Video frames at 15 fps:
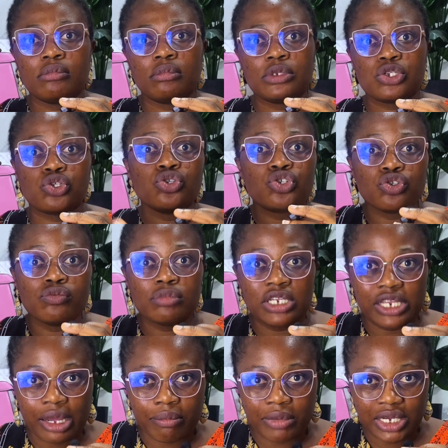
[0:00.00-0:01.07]
social
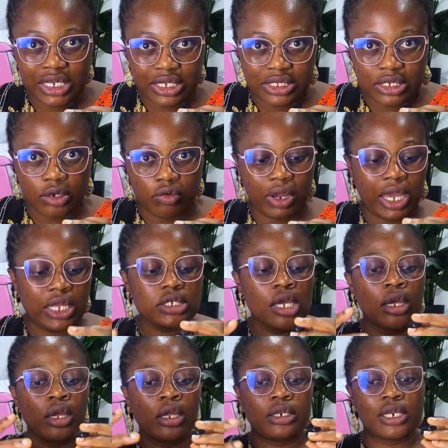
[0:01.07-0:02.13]
media marketing. Right
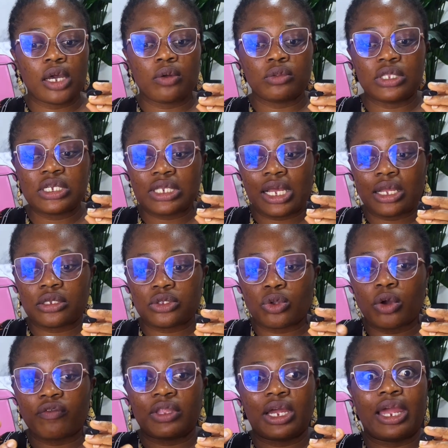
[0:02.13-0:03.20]
now, these are
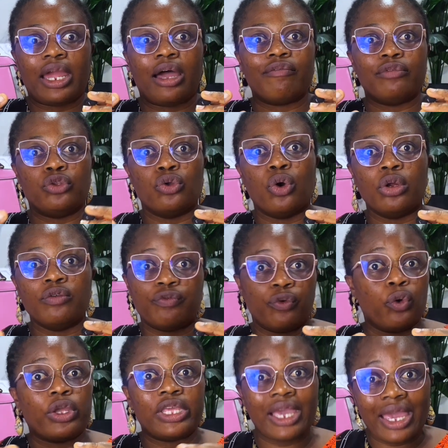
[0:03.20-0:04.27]
stuff that I have done
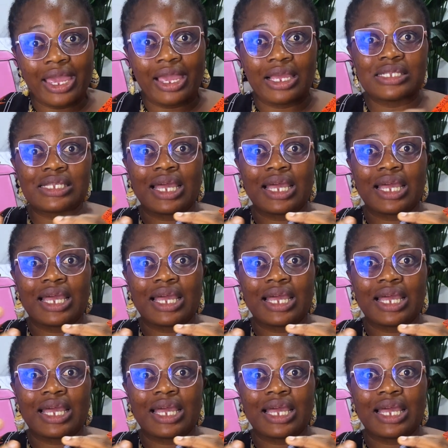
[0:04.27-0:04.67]
for years,